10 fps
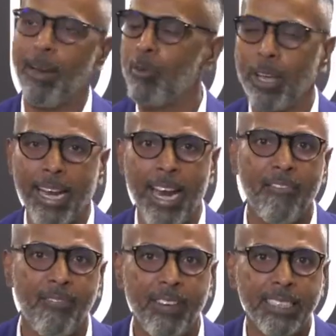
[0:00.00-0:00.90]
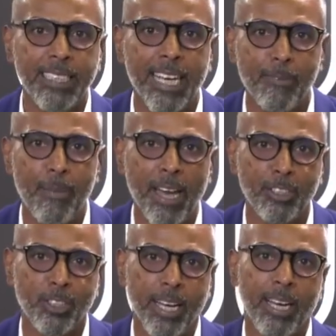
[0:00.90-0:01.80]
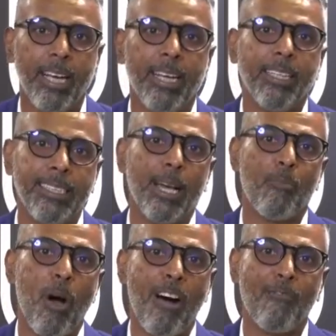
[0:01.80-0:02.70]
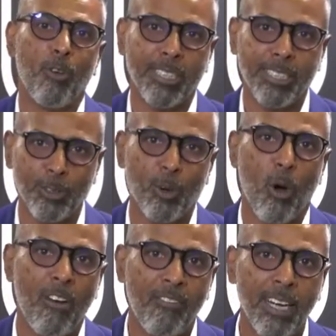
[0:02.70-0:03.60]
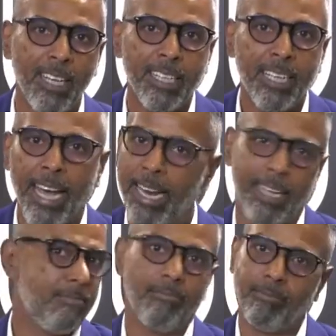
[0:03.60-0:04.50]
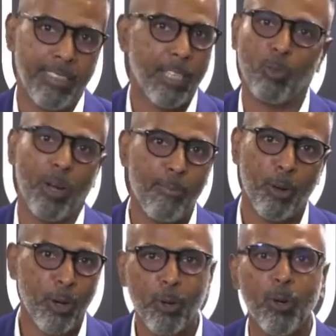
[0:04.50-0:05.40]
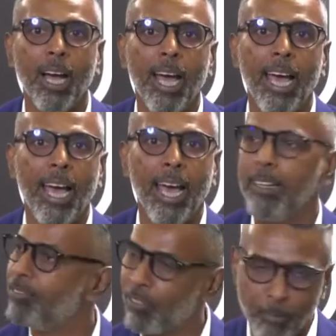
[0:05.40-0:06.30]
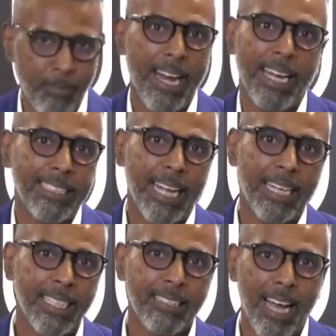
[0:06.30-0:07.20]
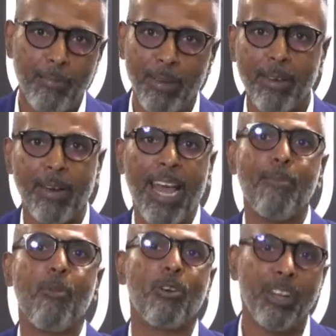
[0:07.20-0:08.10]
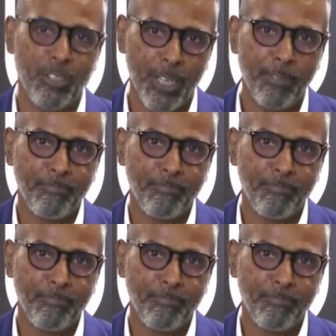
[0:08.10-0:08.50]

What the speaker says: I'm going to get every single badge that Singapore Armed Forces is going to offer, and that's what I'm going to do. And from then, I became an airborne ranger.